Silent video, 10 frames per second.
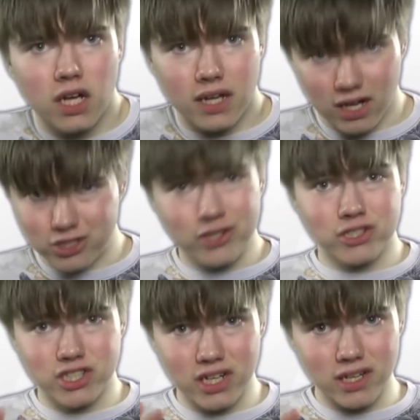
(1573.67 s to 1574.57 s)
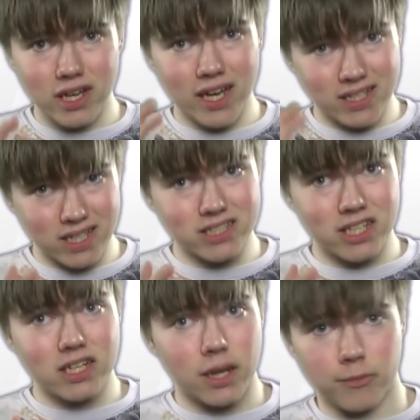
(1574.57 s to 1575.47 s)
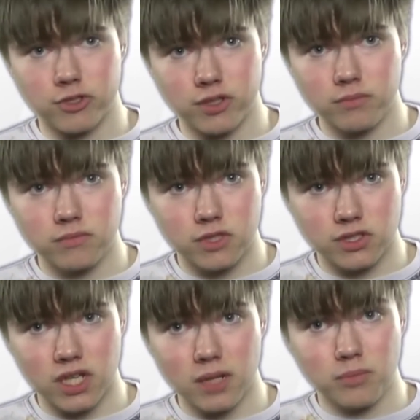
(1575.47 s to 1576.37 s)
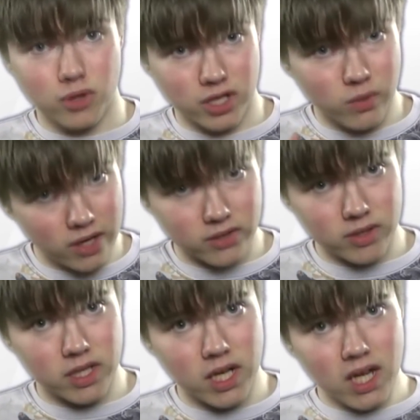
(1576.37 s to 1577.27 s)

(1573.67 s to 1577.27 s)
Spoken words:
Now as you can see, it does get cumbersome to say pretty quickly,